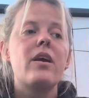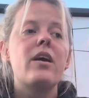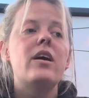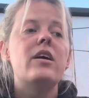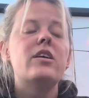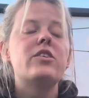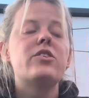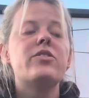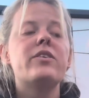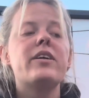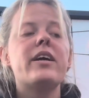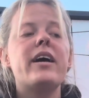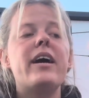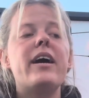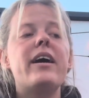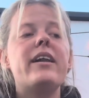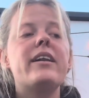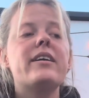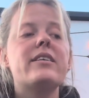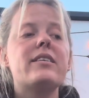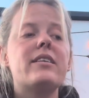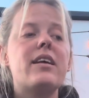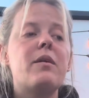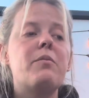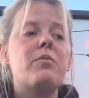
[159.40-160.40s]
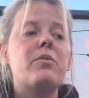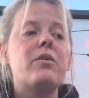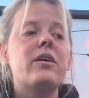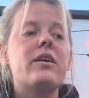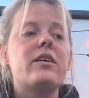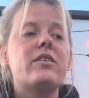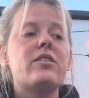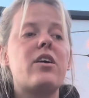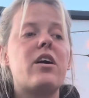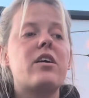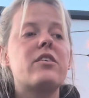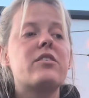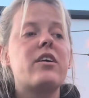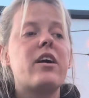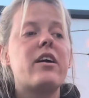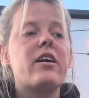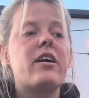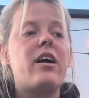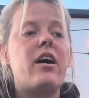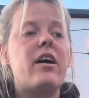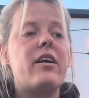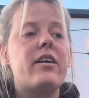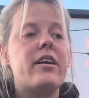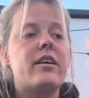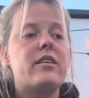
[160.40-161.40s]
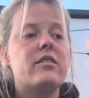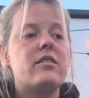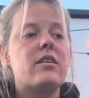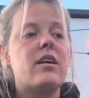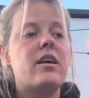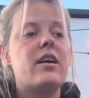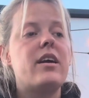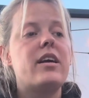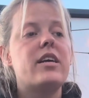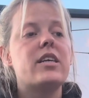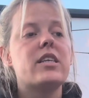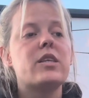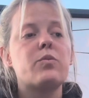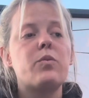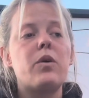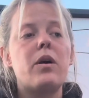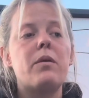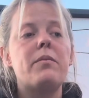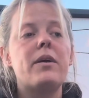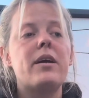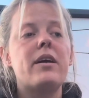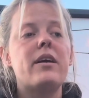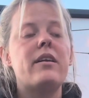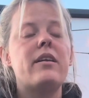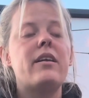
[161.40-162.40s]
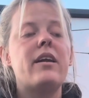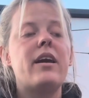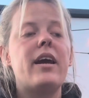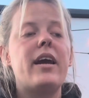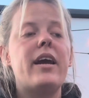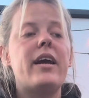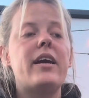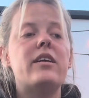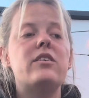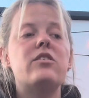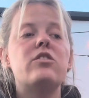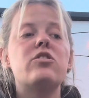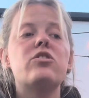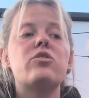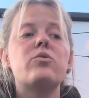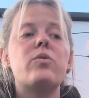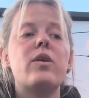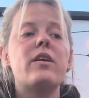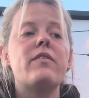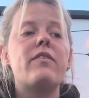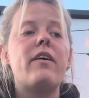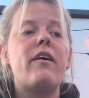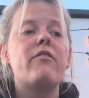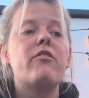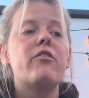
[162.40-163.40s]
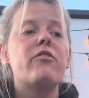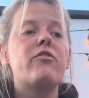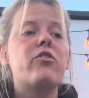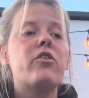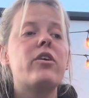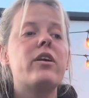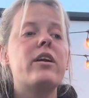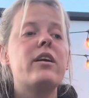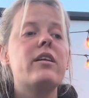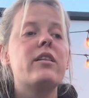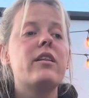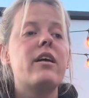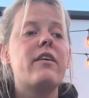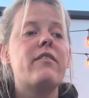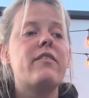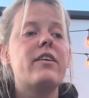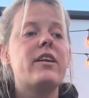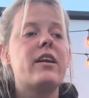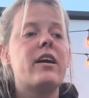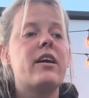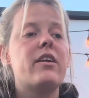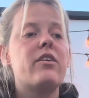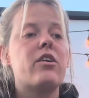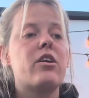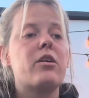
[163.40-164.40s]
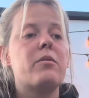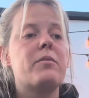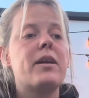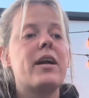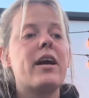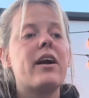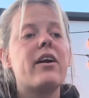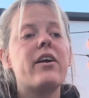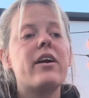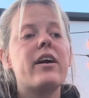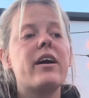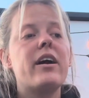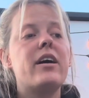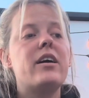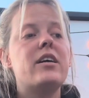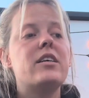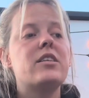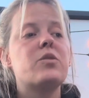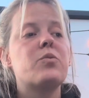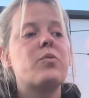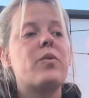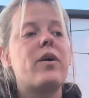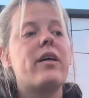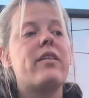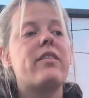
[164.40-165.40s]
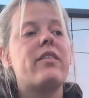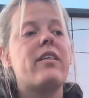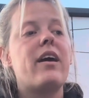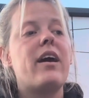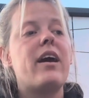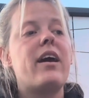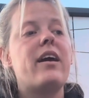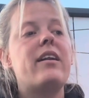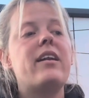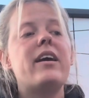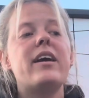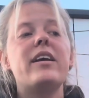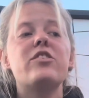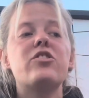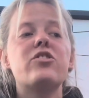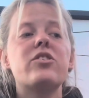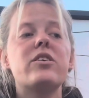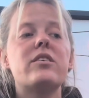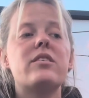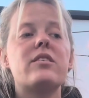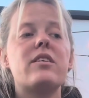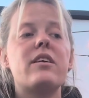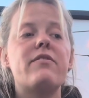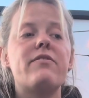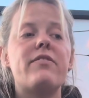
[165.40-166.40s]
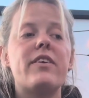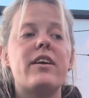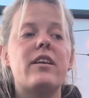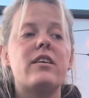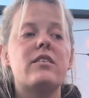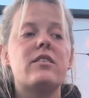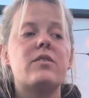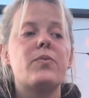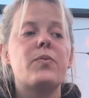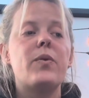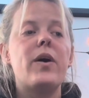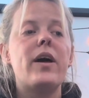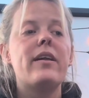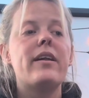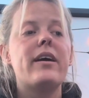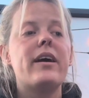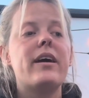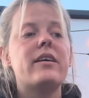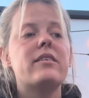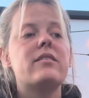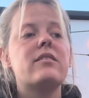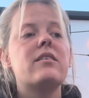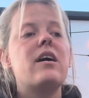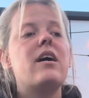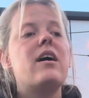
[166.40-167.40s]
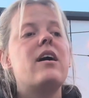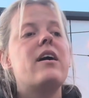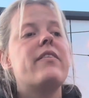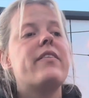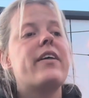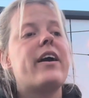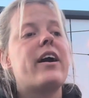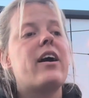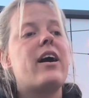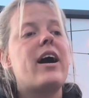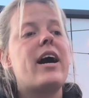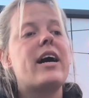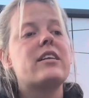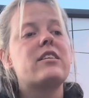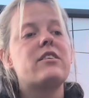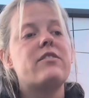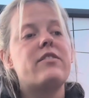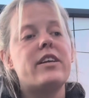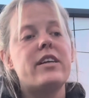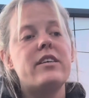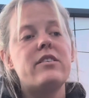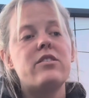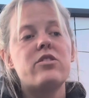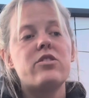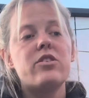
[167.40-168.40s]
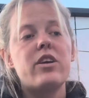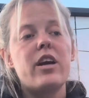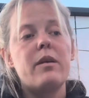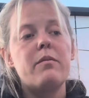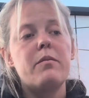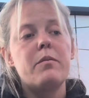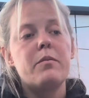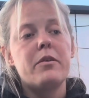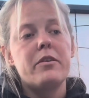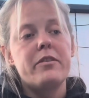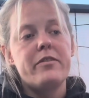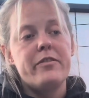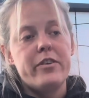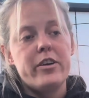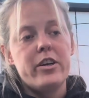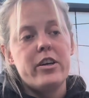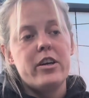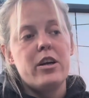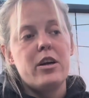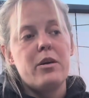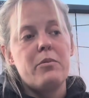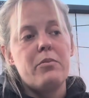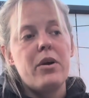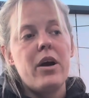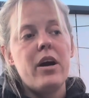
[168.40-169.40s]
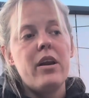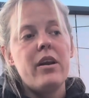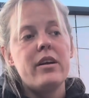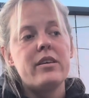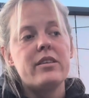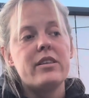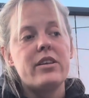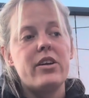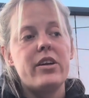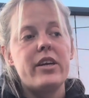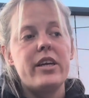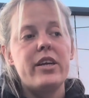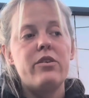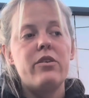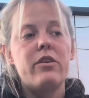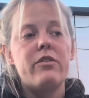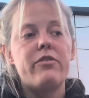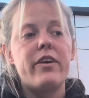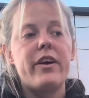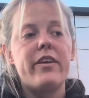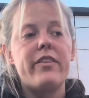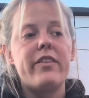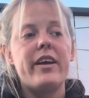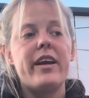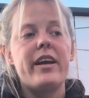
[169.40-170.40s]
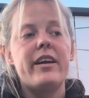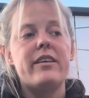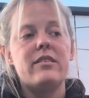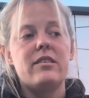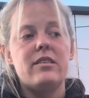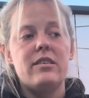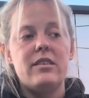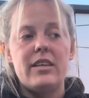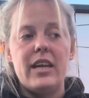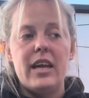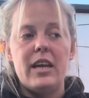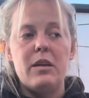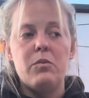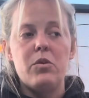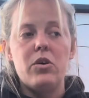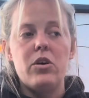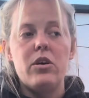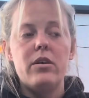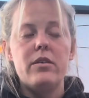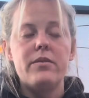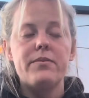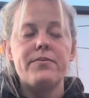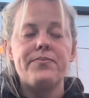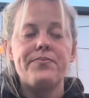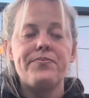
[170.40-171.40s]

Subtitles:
So an example is our target audience is women aged 25 to 40 living in urban areas with an interest in fitness and wellness. They are active on Instagram and prefer products that are eco-friendly and sustainable.